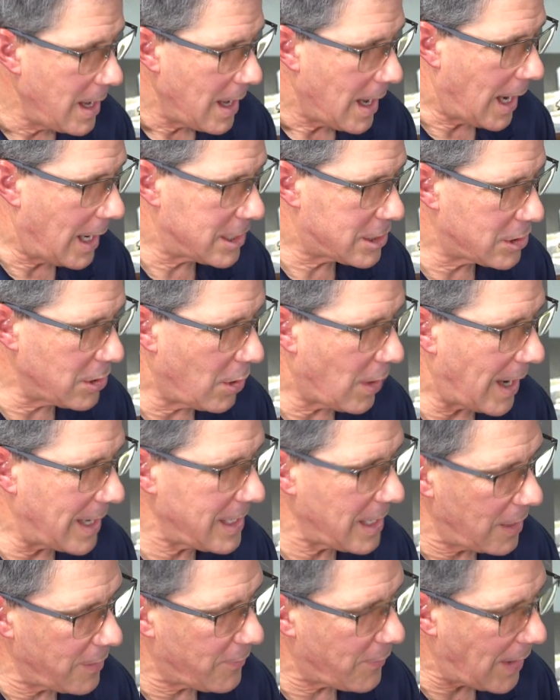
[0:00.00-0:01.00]
And so
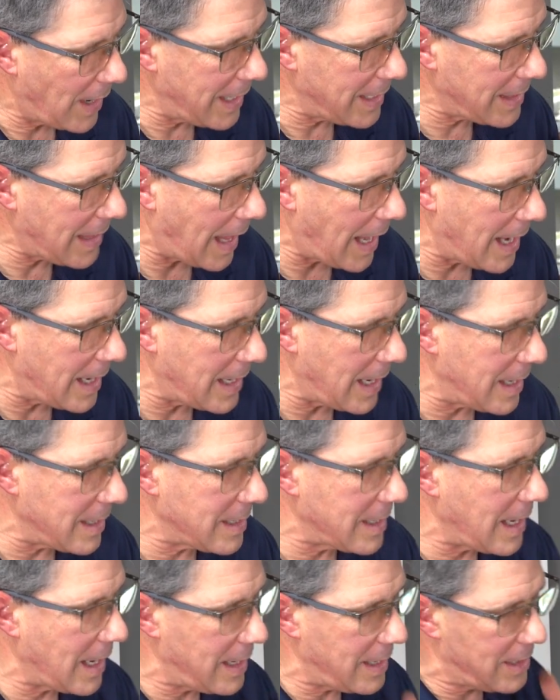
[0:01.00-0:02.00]
identifying that
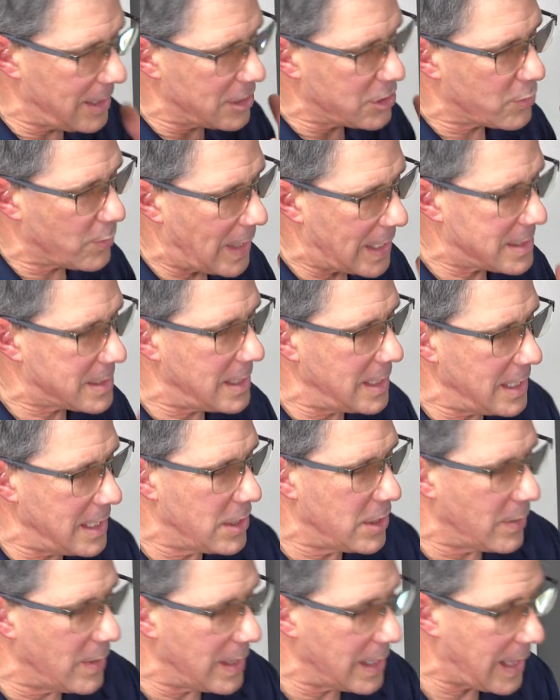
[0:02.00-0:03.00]
and getting this rested
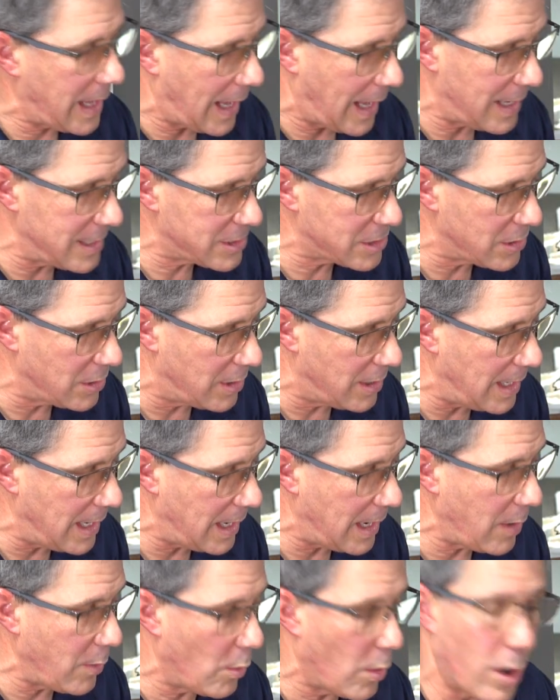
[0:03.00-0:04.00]
either in a cast or
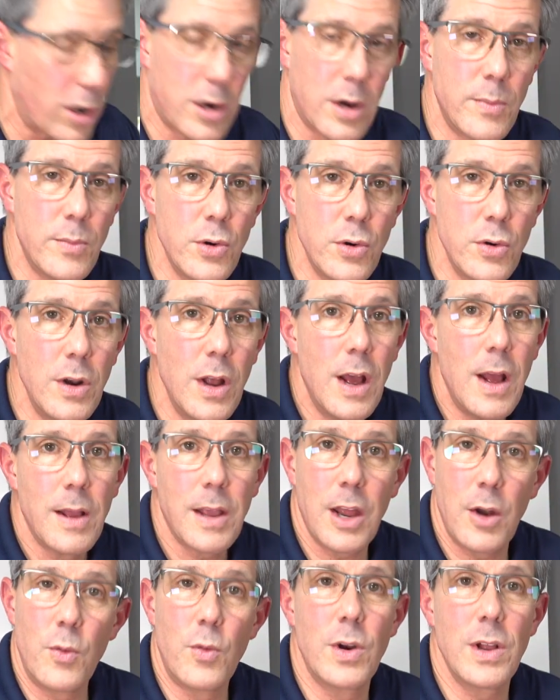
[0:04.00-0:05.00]
in a walker boot
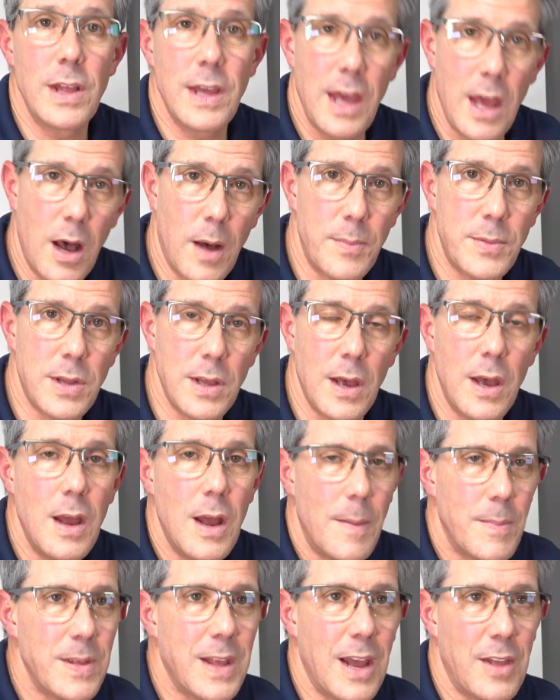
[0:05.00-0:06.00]
can really help to
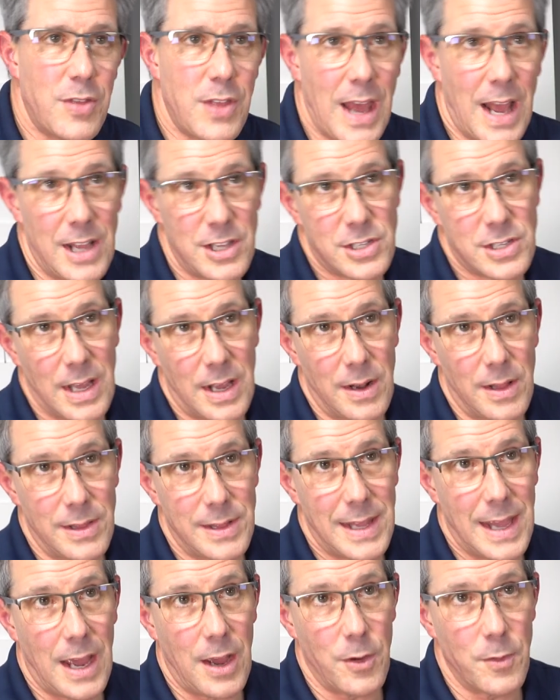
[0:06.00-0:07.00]
get that settled
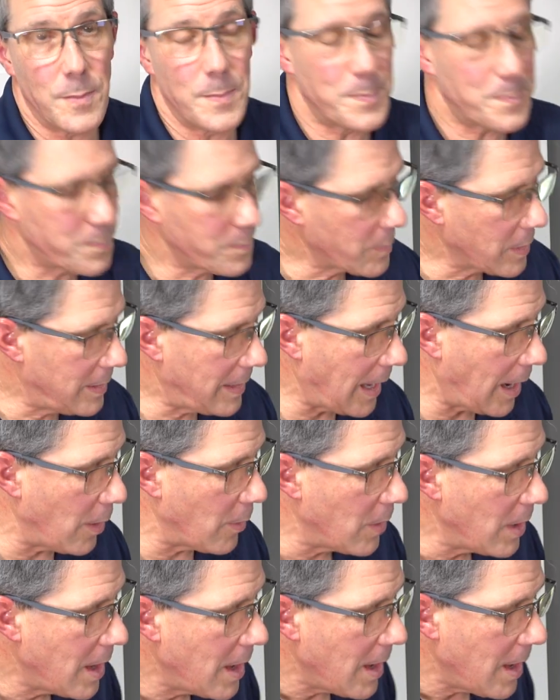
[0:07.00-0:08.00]
down.
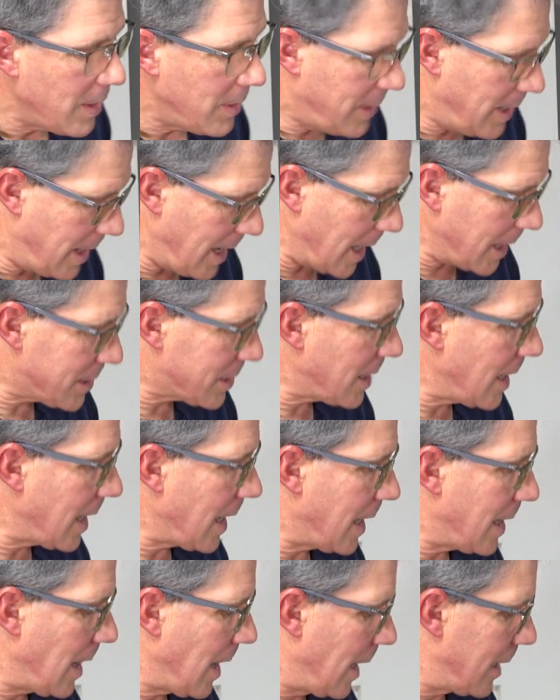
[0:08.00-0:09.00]
Now, the next thing
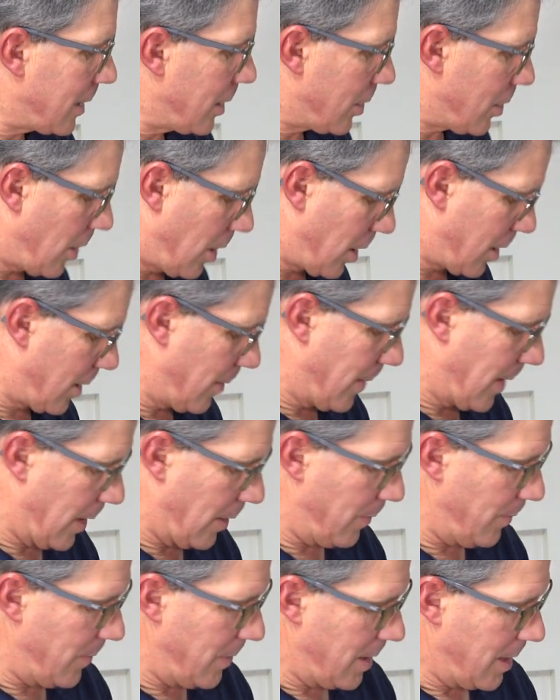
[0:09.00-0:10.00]
I'd like to talk
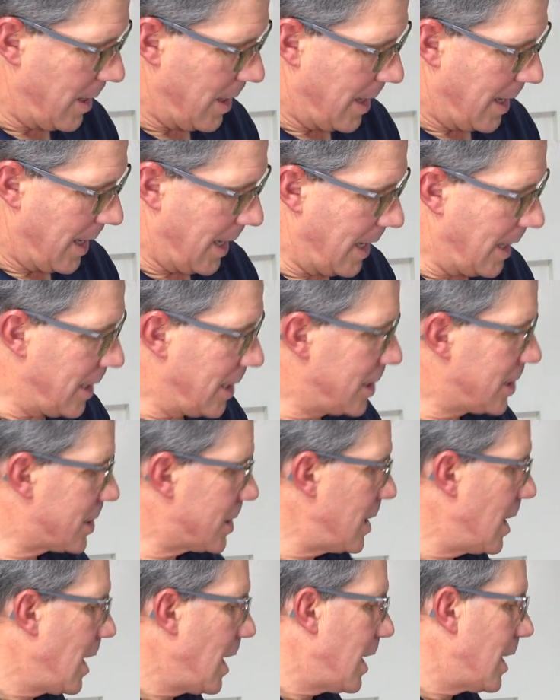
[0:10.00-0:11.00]
about
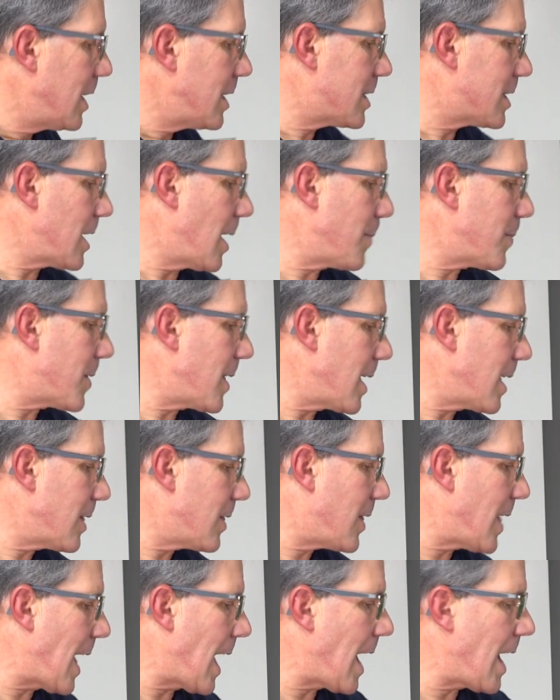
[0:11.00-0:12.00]
is Something
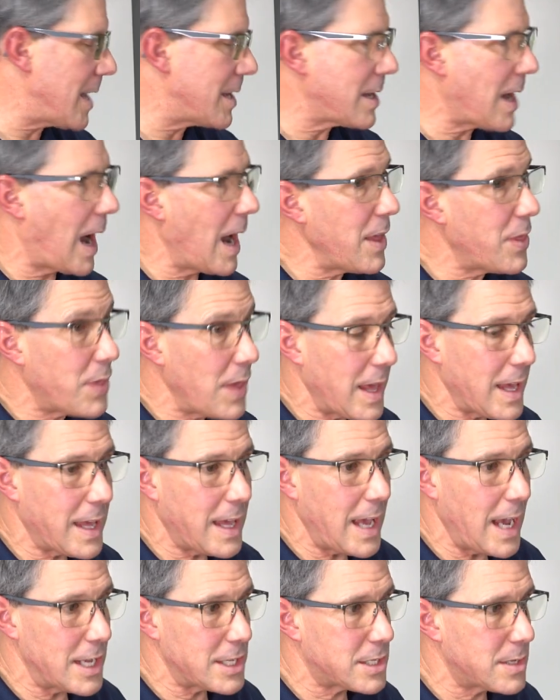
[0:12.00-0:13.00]
that I think
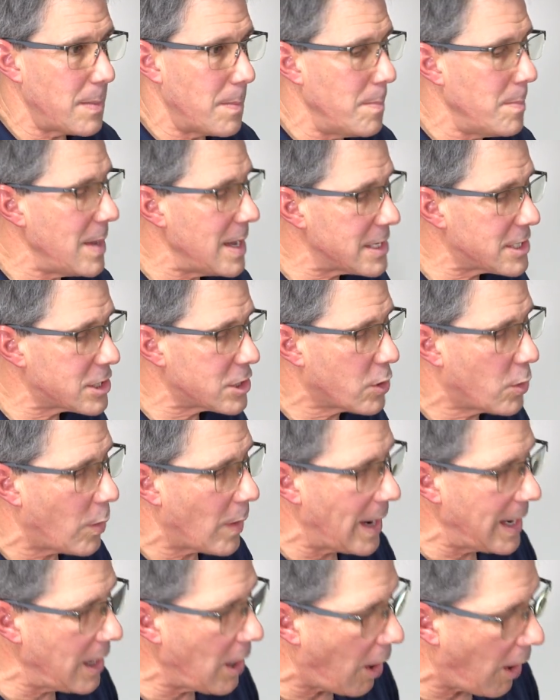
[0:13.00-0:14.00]
gets missed
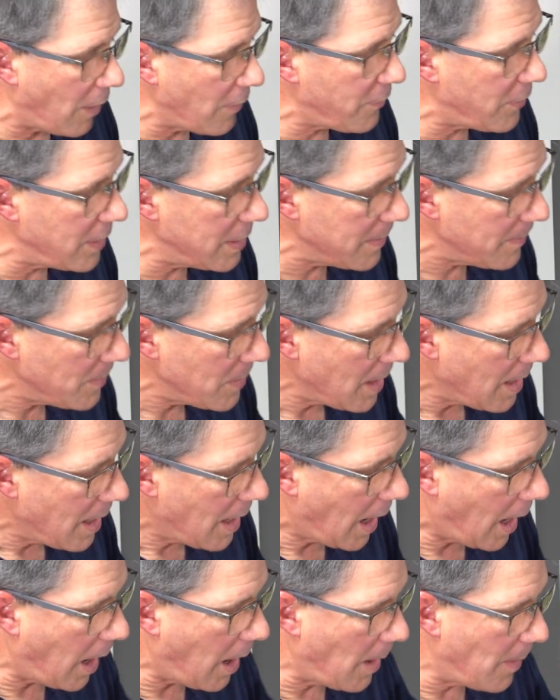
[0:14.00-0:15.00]
quite often
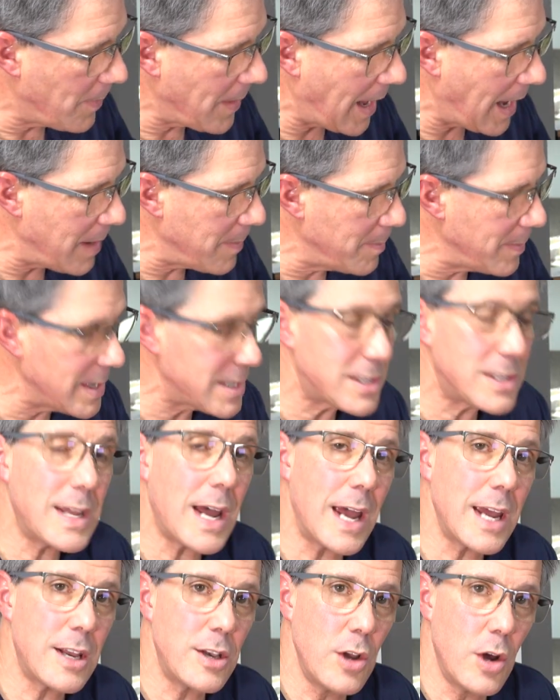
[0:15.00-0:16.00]
um, and
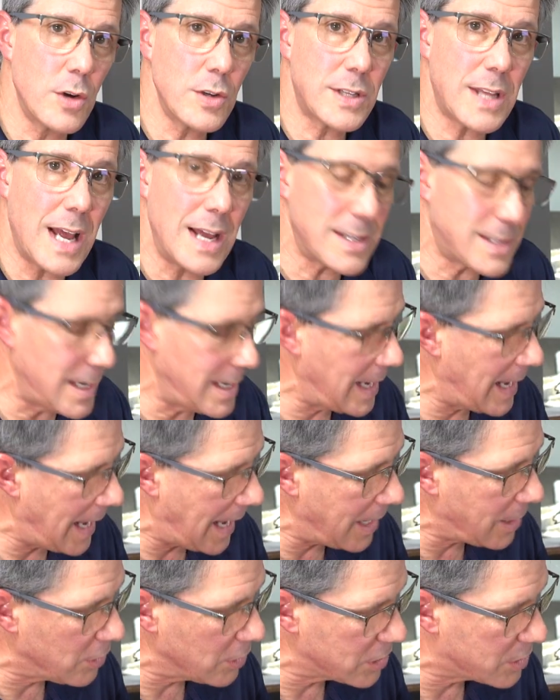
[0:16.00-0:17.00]
misdiagnosed as an
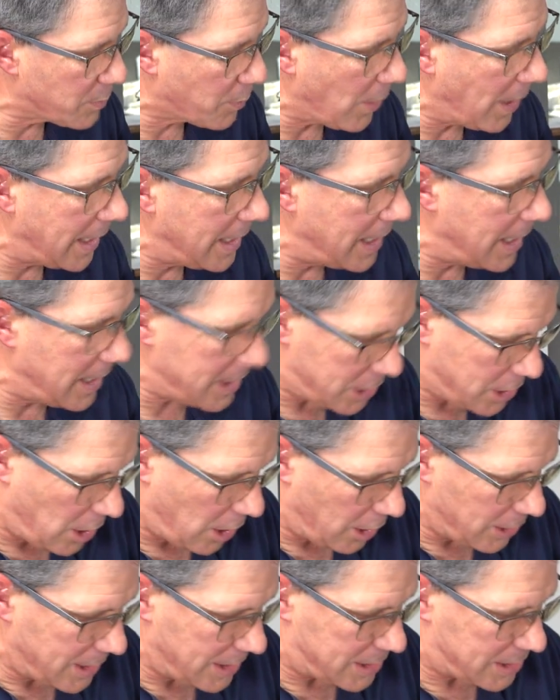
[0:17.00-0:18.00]
ankle sprain, and it's
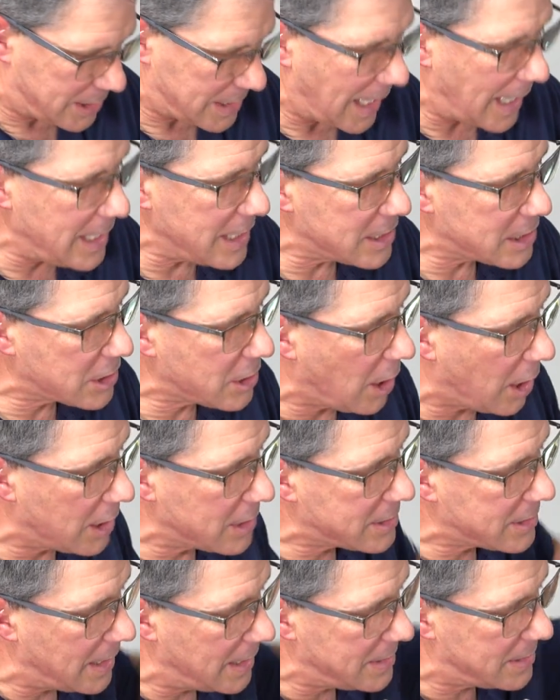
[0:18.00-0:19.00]
called the sinus
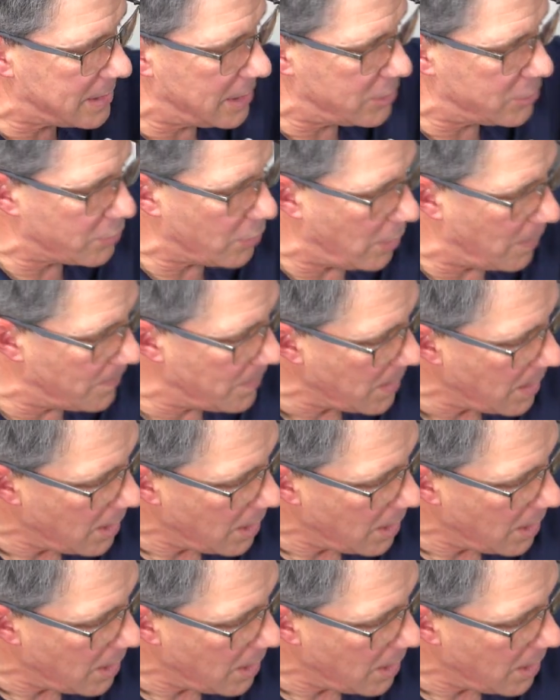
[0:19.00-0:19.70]
tarsi syndrome.